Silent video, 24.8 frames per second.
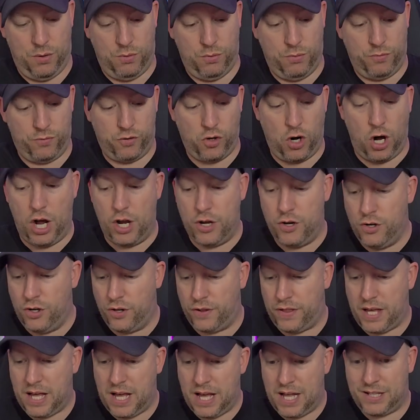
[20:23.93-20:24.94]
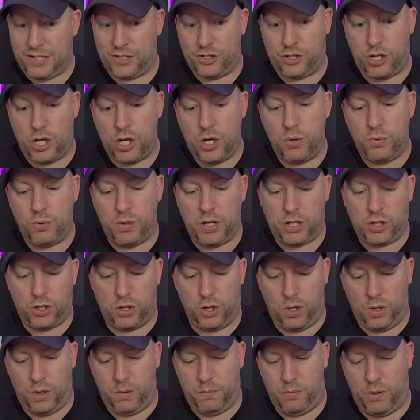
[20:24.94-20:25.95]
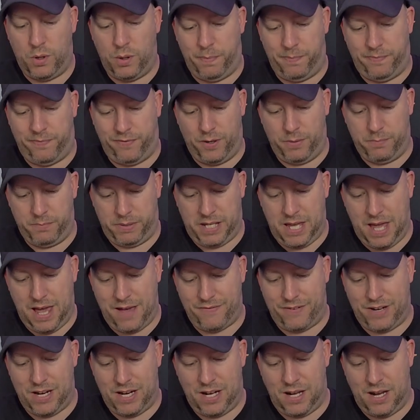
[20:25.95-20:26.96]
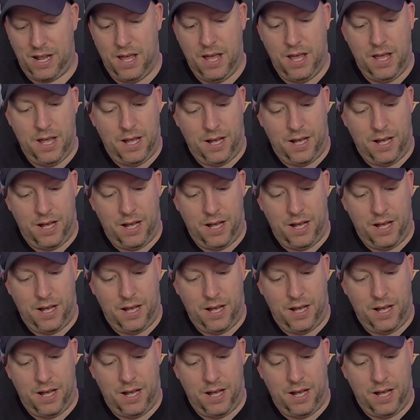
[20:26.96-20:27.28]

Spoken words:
We've got another 2 to come up from Kevin.